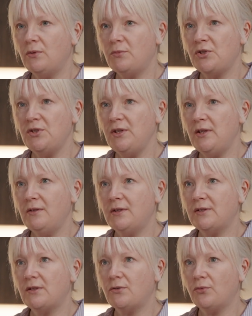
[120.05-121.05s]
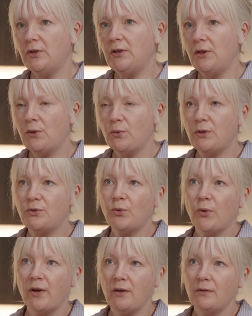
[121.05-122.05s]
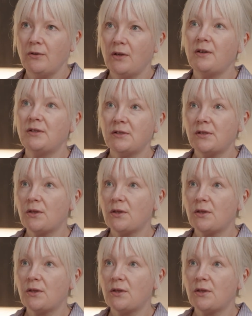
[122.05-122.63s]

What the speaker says: to a machine isn't really through a drawing, it is